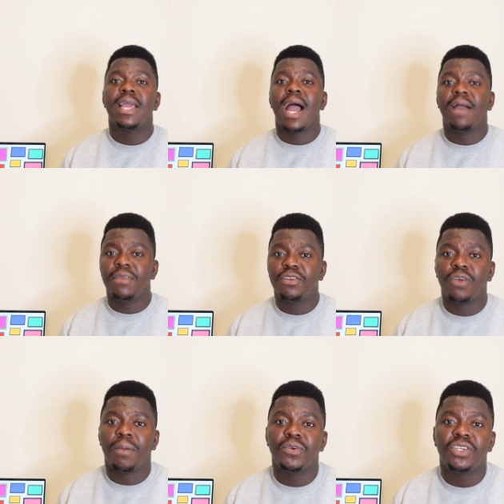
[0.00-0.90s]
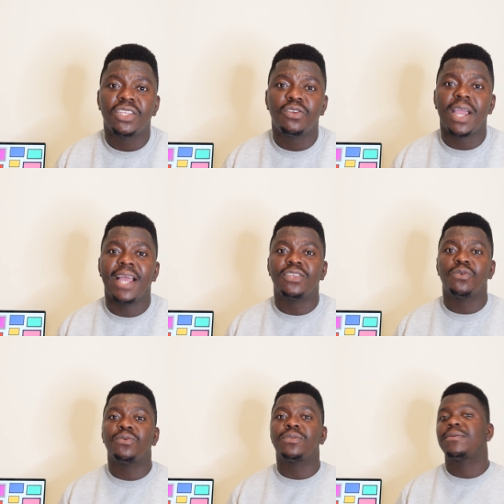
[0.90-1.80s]
I really do appreciate you guys.
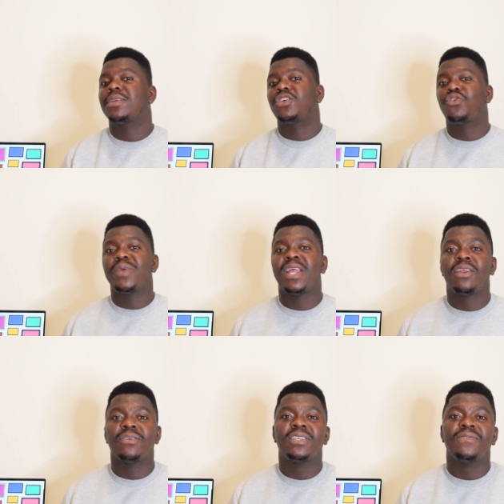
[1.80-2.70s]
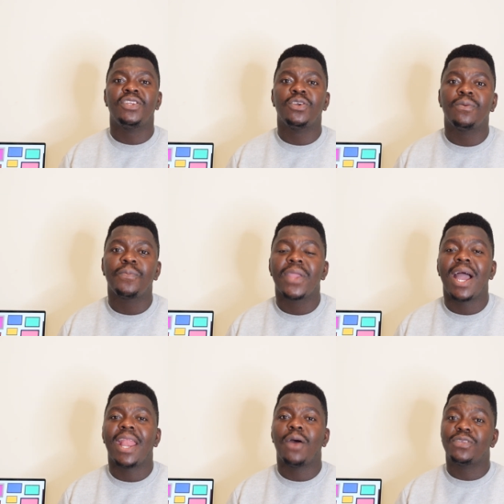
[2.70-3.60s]
So this will be the end of this video
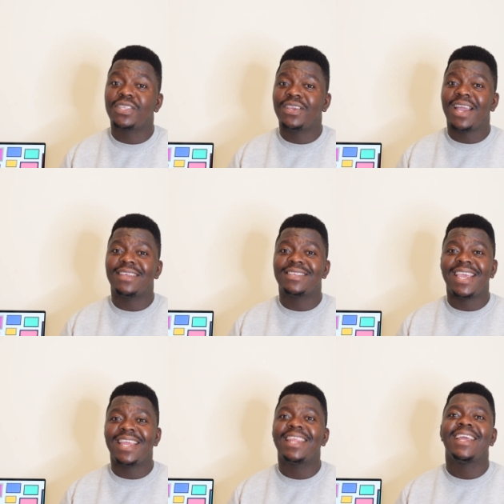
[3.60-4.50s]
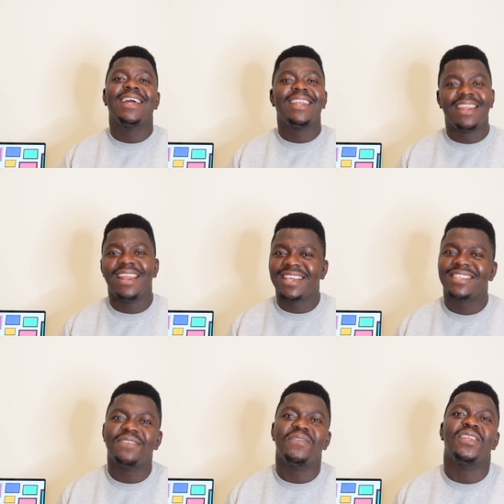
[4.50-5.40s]
and I will see you guys in the
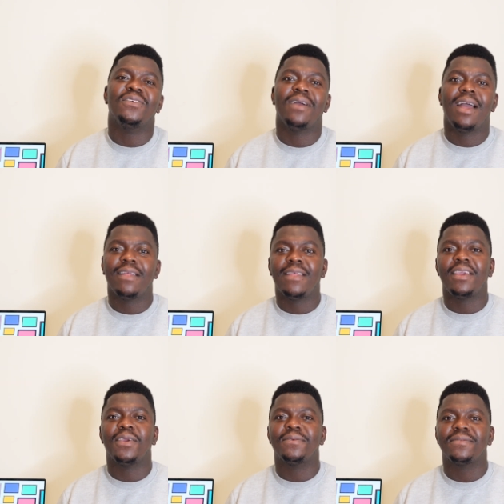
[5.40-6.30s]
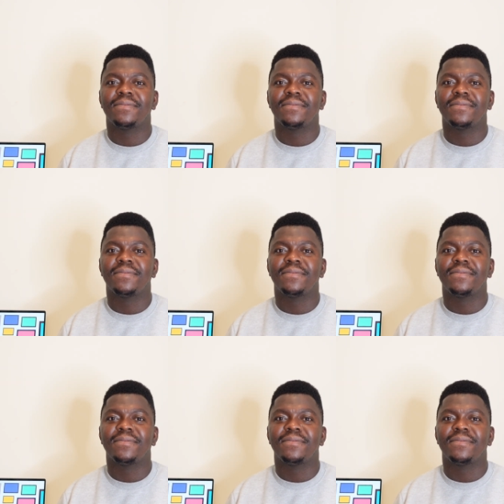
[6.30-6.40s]
next video. Thank you.